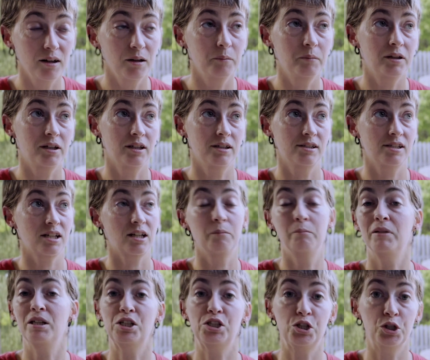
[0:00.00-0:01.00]
because it can
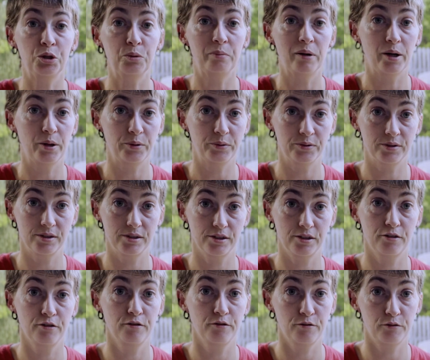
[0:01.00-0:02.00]
be too potent
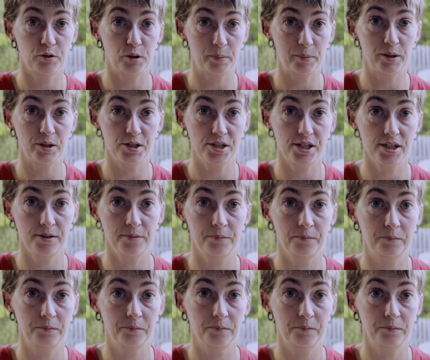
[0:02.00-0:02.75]
for a person,